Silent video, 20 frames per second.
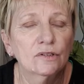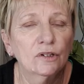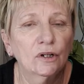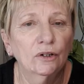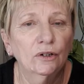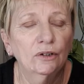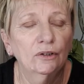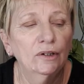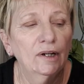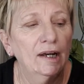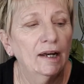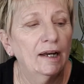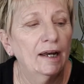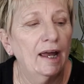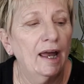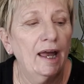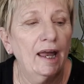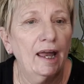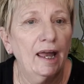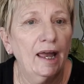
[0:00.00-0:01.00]
So,
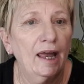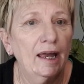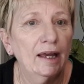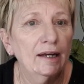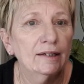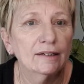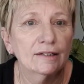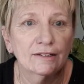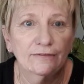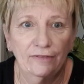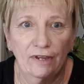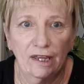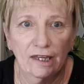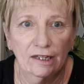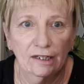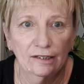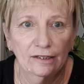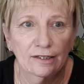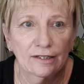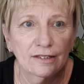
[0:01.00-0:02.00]
and it's
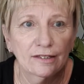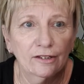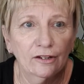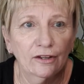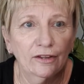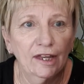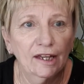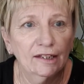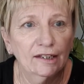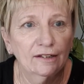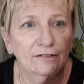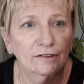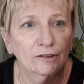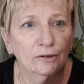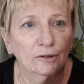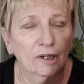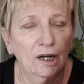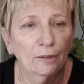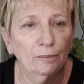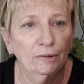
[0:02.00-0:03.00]
vegan. So that gives
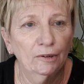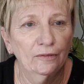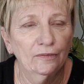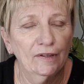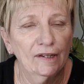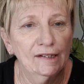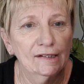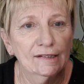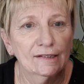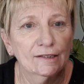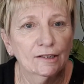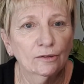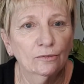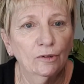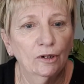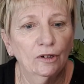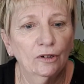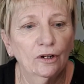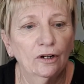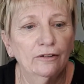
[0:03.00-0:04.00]
you a couple of things to
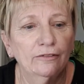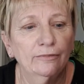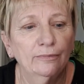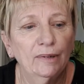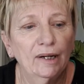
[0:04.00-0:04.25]
work off.